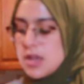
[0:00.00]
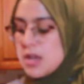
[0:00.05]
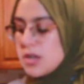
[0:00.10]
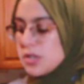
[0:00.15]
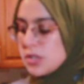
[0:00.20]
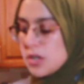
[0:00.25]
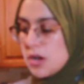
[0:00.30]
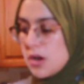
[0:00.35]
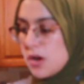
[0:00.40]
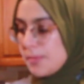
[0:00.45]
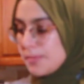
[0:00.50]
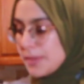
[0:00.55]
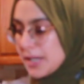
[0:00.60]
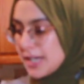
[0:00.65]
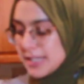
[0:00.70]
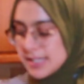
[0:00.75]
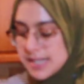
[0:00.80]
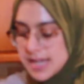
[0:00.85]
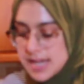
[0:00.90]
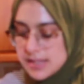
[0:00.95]
So I'm
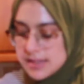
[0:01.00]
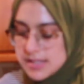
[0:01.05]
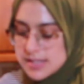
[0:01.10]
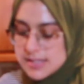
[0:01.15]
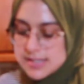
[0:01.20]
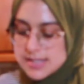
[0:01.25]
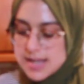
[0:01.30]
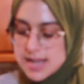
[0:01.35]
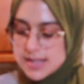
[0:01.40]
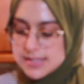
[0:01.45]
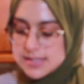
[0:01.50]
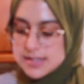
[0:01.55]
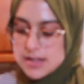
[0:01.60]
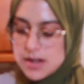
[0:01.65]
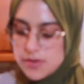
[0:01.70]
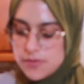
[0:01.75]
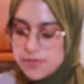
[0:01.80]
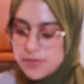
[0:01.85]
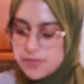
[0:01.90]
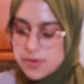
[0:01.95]
gonna take the zest
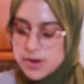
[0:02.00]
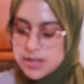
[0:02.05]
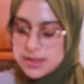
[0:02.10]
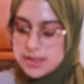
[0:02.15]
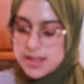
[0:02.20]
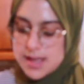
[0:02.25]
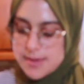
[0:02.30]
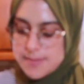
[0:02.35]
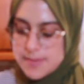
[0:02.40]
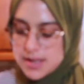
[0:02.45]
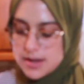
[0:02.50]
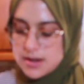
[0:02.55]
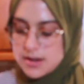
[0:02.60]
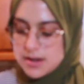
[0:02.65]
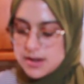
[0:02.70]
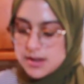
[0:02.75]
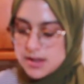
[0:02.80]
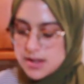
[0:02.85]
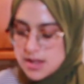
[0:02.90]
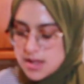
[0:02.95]
of 1 lemon
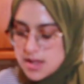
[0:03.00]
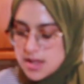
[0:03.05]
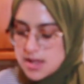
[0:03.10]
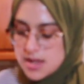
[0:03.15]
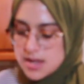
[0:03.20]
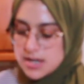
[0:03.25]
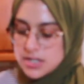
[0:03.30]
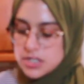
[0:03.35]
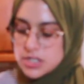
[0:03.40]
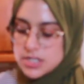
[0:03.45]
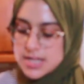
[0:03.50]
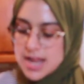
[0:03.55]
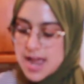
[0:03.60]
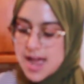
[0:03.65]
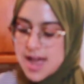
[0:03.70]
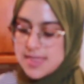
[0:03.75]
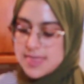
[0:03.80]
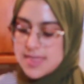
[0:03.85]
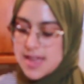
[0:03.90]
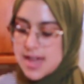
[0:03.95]
and just
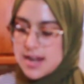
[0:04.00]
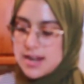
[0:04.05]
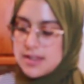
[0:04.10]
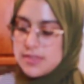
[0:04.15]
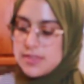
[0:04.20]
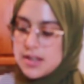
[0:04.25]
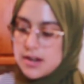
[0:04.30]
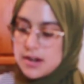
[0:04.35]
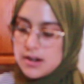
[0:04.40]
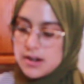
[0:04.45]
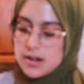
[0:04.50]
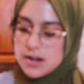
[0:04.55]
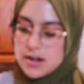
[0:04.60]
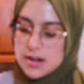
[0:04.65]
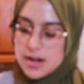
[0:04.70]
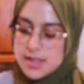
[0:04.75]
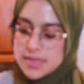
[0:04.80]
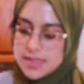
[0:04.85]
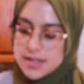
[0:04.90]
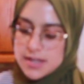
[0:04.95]
add that in there.
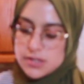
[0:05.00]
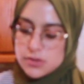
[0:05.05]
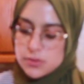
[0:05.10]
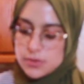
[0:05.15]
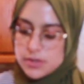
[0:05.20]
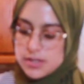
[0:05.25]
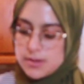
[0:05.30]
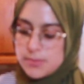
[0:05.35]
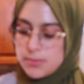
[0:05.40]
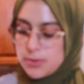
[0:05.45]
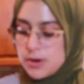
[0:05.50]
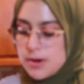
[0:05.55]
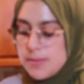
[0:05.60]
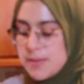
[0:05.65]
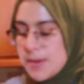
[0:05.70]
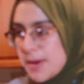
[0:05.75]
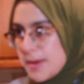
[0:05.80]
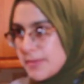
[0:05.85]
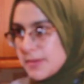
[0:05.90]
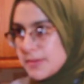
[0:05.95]
I think it's really important.
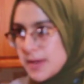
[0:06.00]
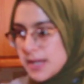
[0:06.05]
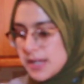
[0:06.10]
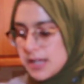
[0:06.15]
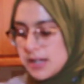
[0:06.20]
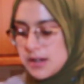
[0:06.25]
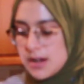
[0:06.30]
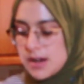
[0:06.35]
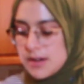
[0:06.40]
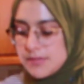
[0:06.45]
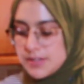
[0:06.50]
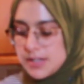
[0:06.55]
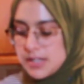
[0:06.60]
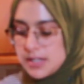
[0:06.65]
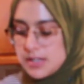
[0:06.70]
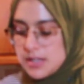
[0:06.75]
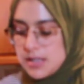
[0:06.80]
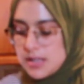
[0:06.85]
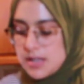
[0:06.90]
My mom's making coffee.